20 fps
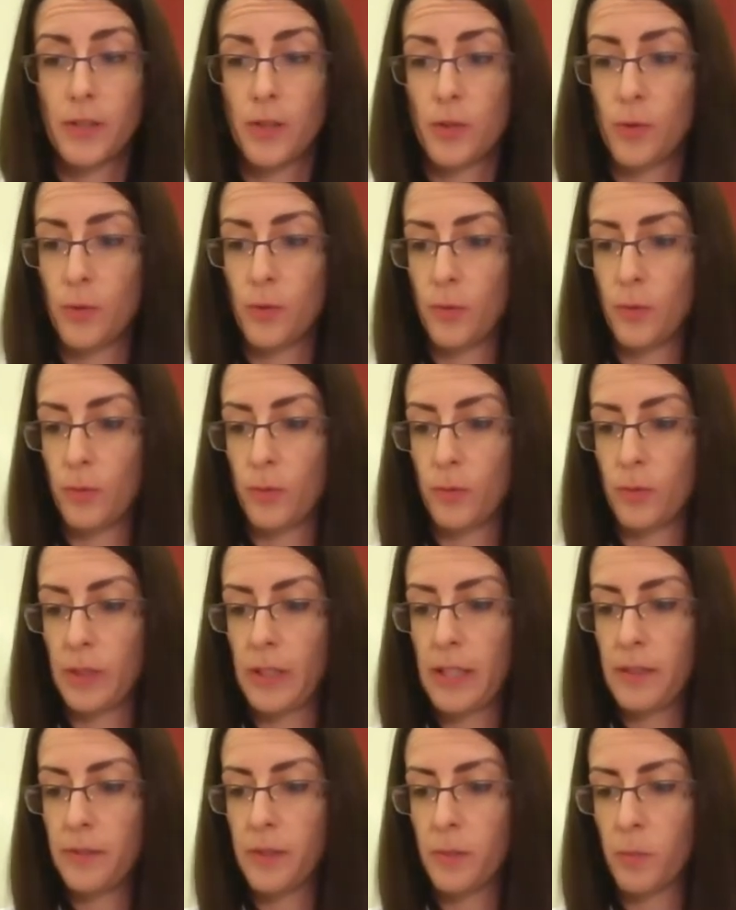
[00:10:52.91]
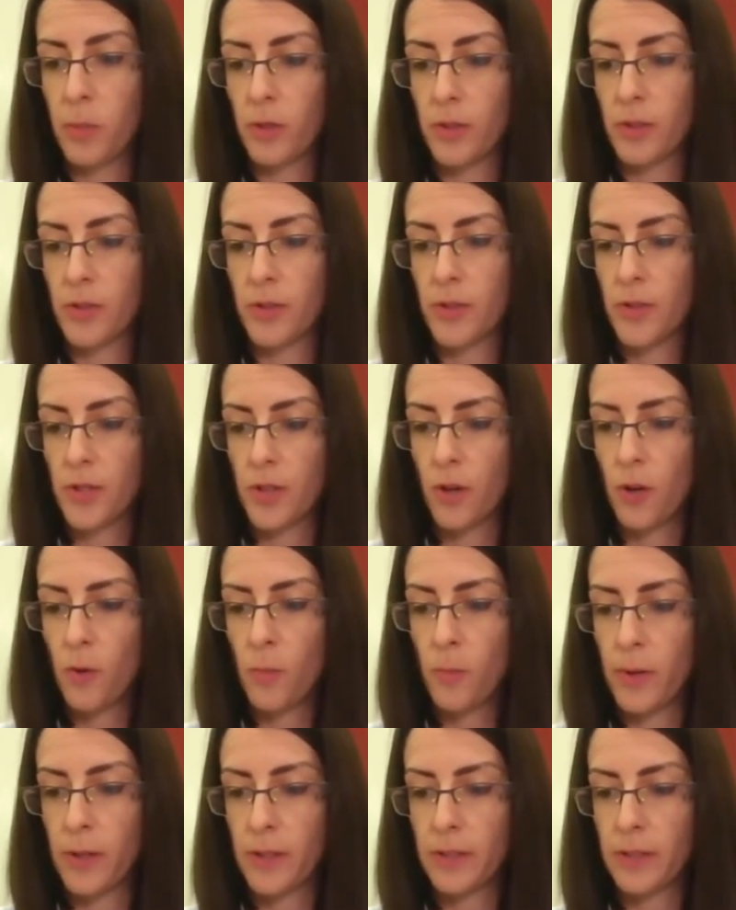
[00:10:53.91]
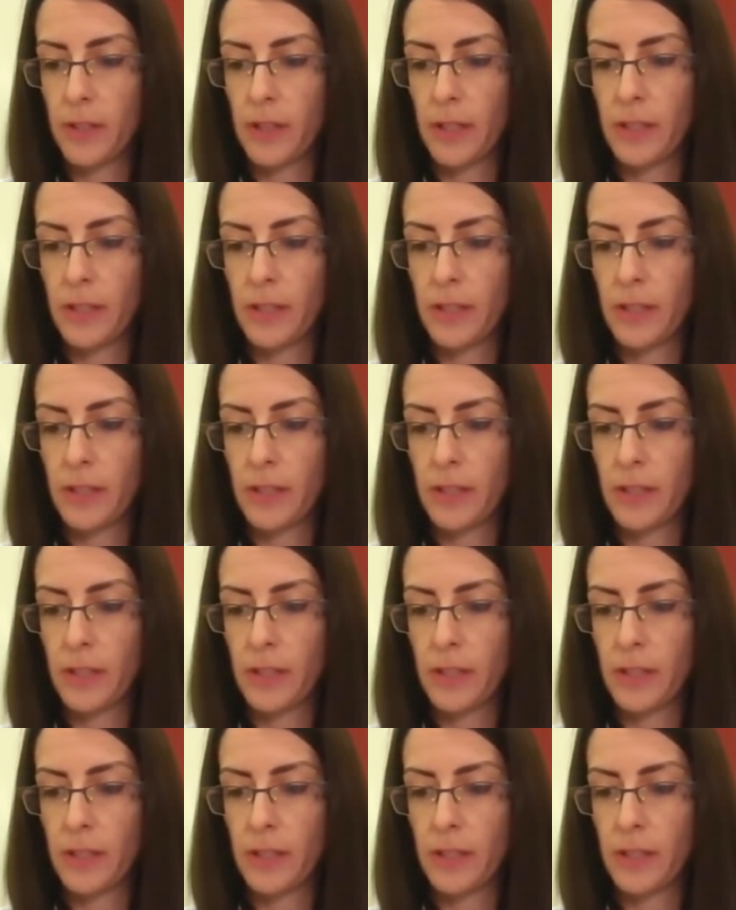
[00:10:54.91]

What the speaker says: leave the borders open,